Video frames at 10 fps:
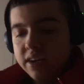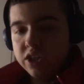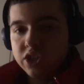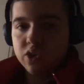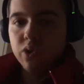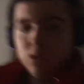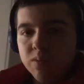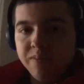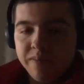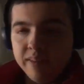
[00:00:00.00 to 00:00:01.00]
school
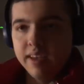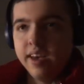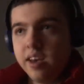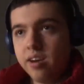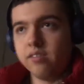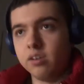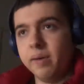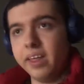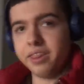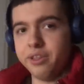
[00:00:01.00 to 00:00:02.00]
from
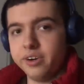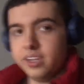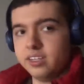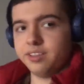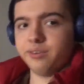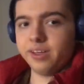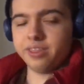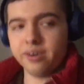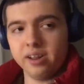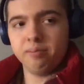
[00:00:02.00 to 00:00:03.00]
8.30 to
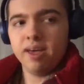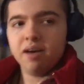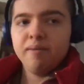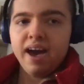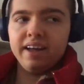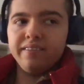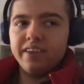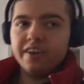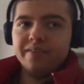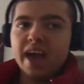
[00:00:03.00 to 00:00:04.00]
3.30 p.m. and
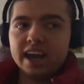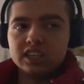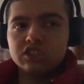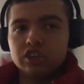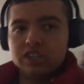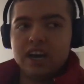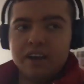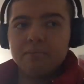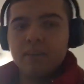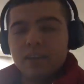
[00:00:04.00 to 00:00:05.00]
the extra
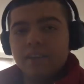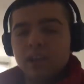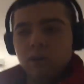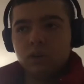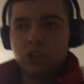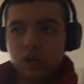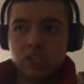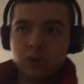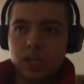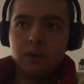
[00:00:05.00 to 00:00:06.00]
time, which
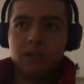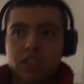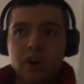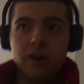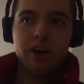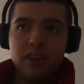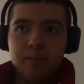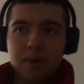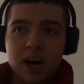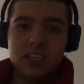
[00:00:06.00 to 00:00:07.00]
was when I was going on the
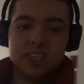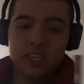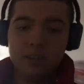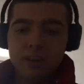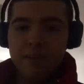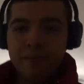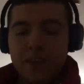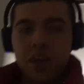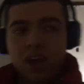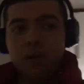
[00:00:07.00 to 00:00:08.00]
bus and
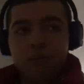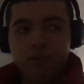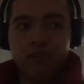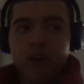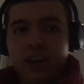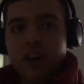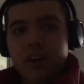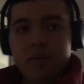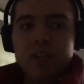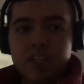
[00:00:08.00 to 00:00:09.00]
before I got on
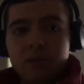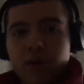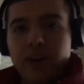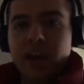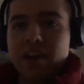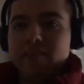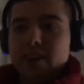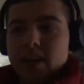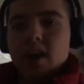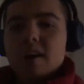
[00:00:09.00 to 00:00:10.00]
the bus in the morning, after I
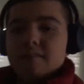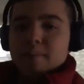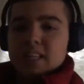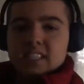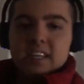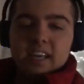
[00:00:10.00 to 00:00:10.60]
got off the bus in the